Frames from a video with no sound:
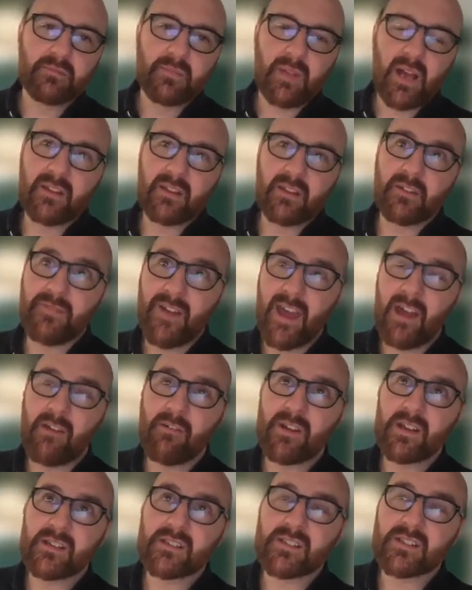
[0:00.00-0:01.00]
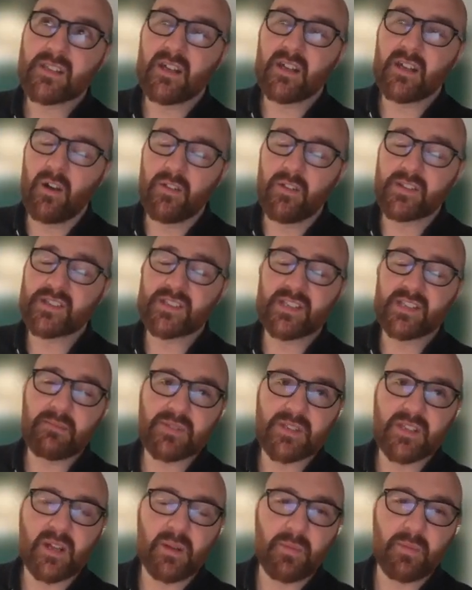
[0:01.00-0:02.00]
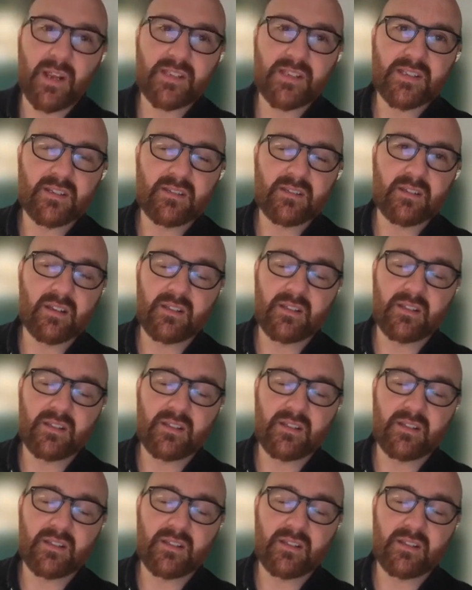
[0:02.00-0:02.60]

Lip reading: the variants that, or the SNPs that are present,